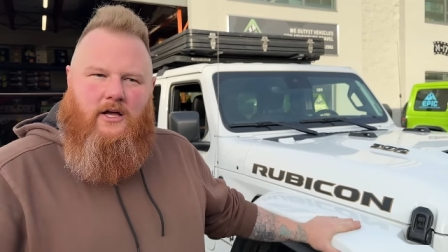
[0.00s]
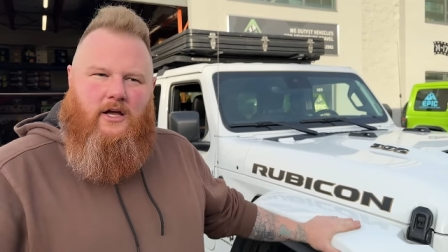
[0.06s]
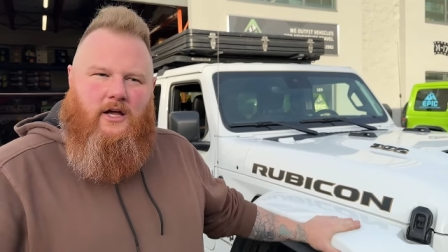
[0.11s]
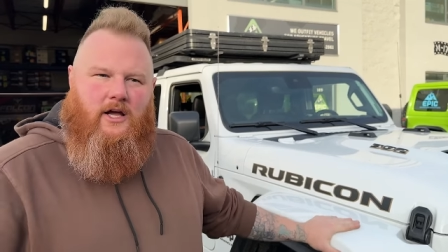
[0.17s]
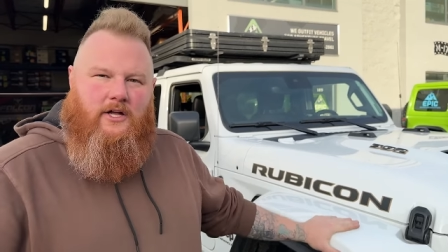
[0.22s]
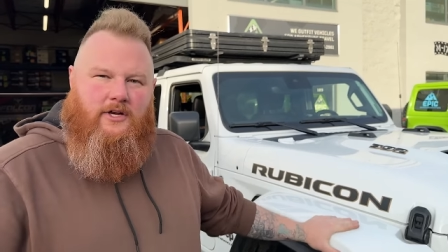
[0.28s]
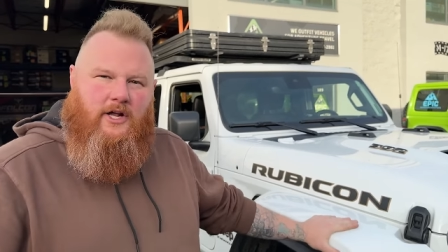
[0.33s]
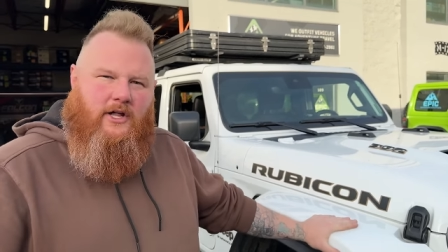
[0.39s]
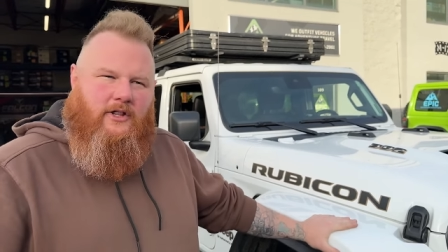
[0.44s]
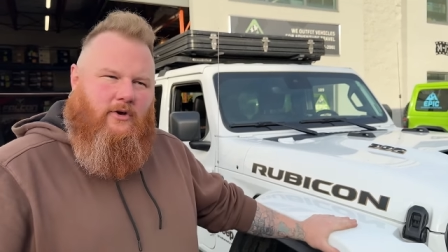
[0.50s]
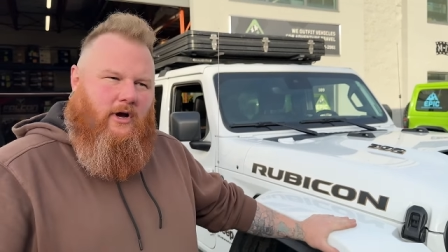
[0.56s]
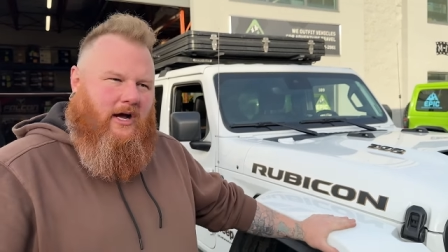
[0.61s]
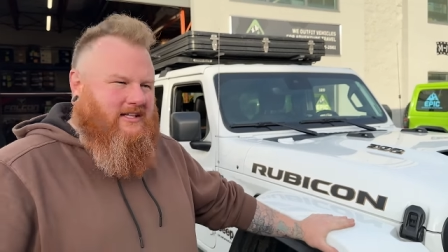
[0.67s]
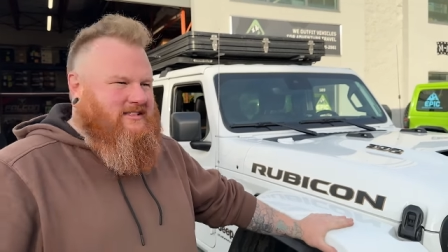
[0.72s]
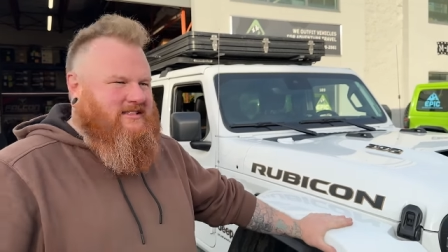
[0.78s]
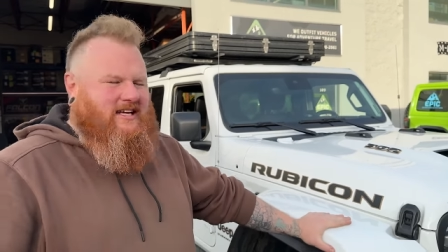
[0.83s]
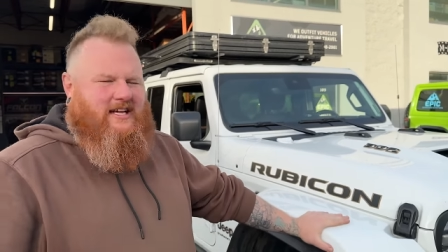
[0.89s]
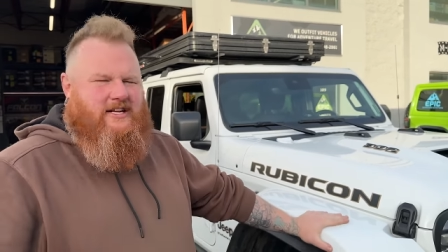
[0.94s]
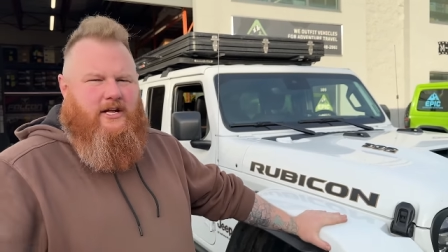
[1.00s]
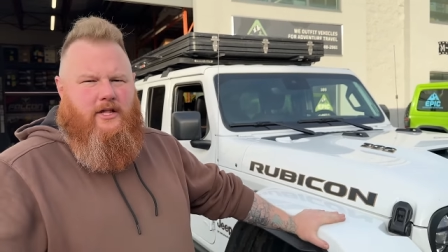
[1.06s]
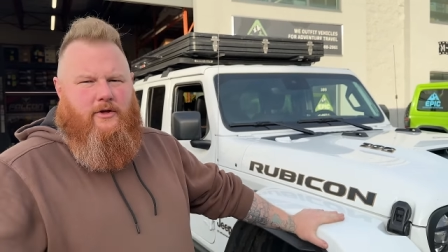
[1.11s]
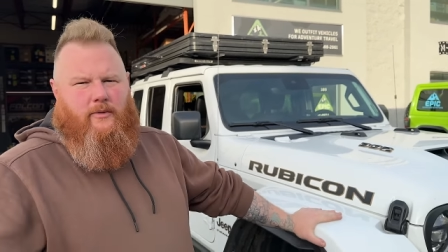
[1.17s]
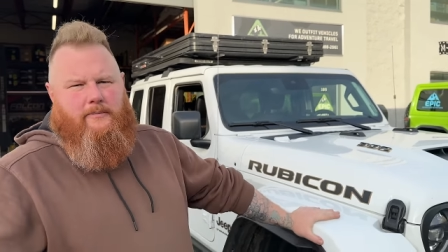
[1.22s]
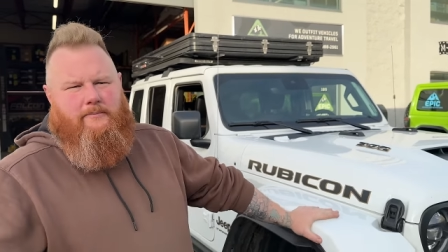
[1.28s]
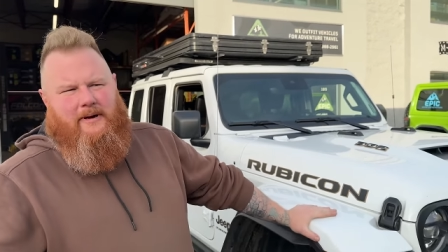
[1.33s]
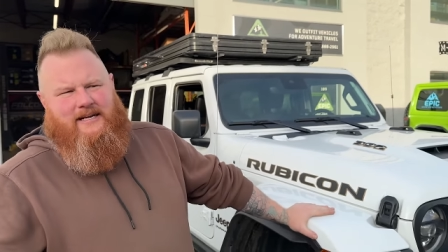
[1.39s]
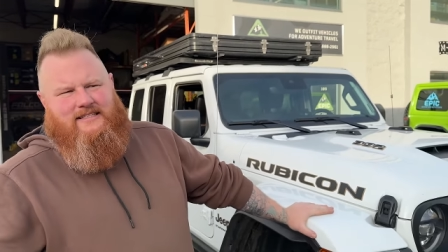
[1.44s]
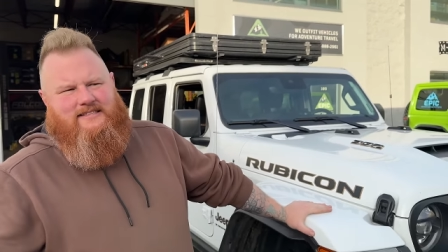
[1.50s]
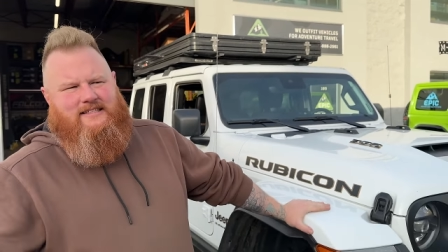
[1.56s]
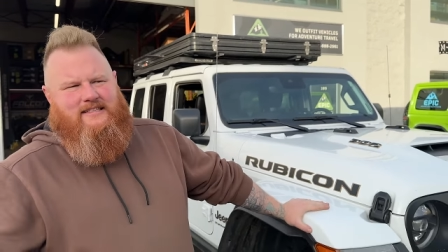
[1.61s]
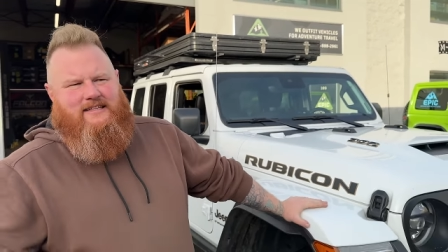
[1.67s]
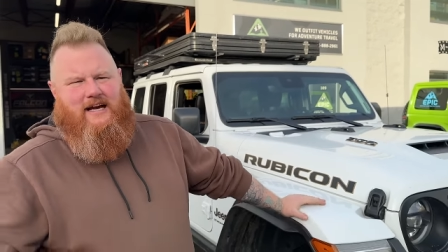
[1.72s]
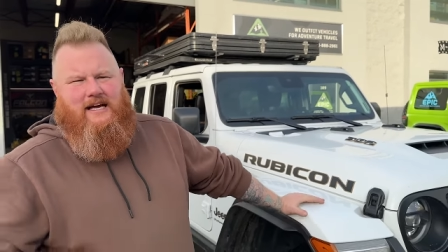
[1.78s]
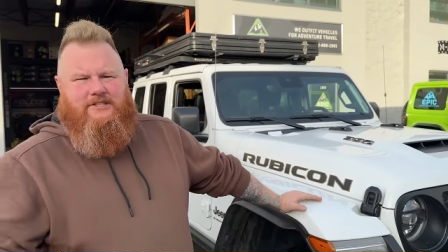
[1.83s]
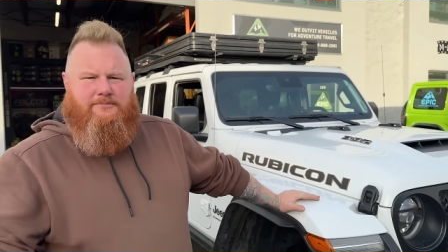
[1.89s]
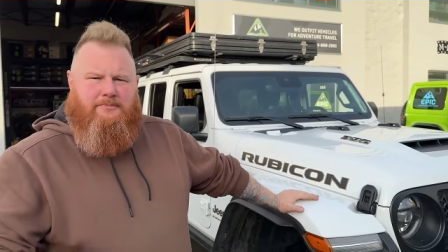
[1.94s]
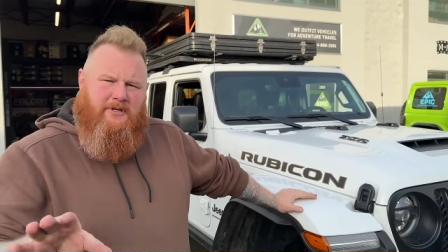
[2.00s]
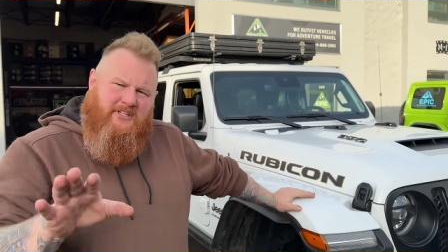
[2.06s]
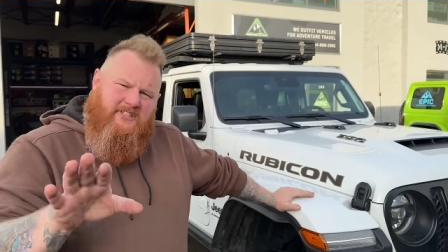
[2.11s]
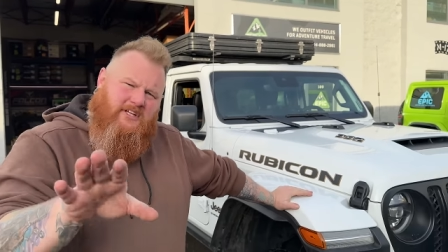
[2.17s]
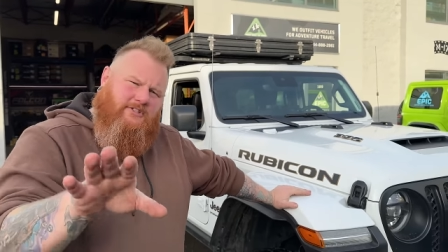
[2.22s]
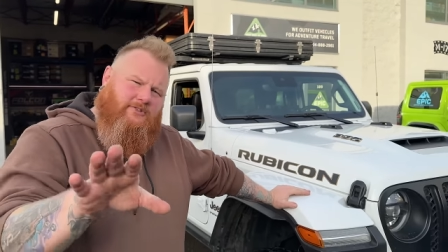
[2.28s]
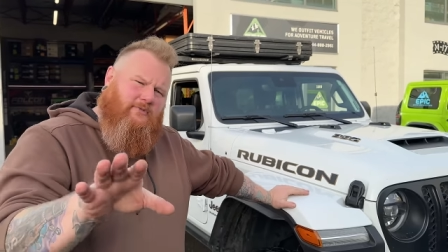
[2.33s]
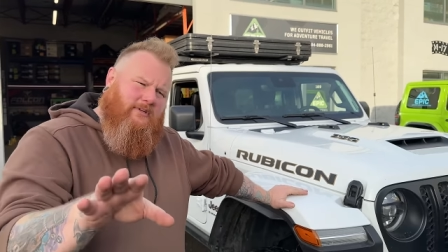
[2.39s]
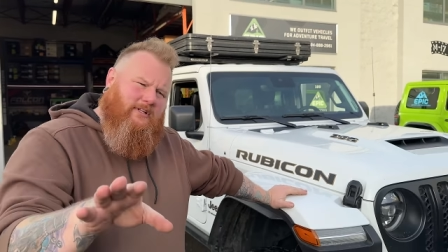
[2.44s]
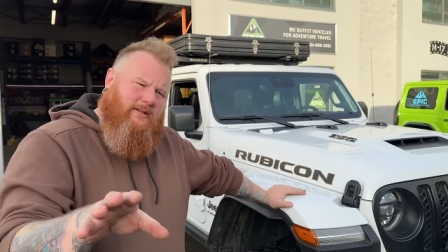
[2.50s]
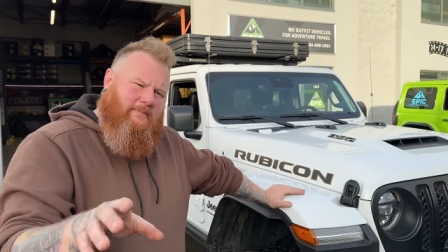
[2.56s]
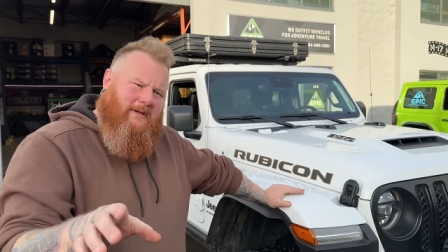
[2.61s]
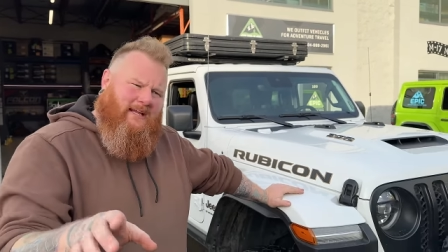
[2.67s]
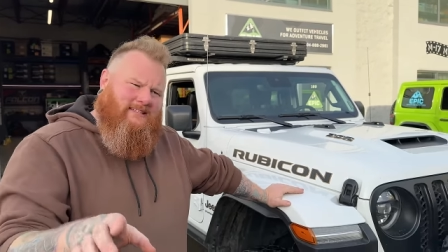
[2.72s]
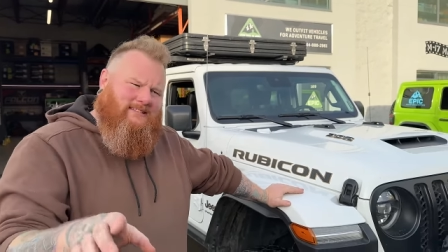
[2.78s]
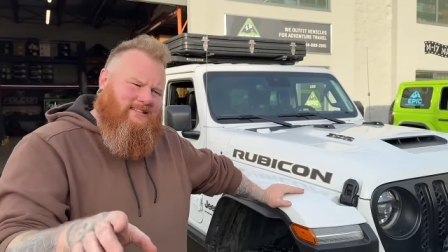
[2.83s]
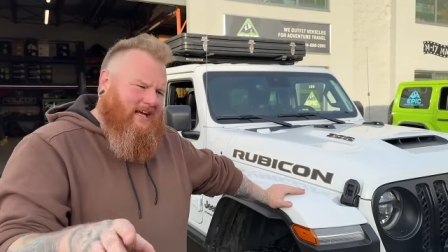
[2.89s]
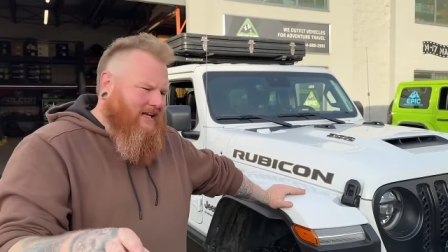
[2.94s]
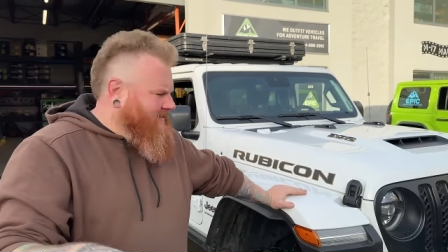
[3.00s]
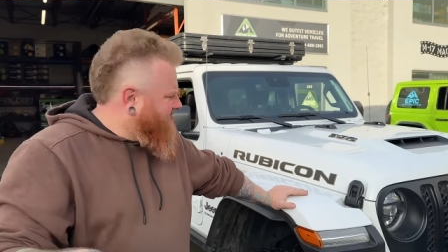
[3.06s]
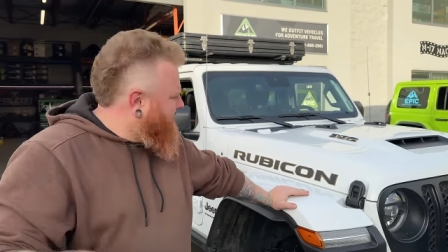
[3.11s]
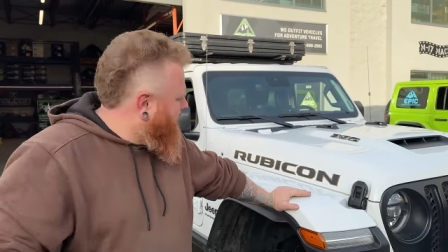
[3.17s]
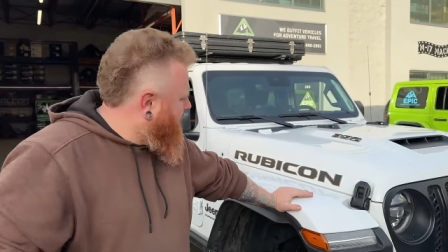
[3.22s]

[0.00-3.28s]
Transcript: Another, I'd say another one bites the dust, but it doesn't really make sense.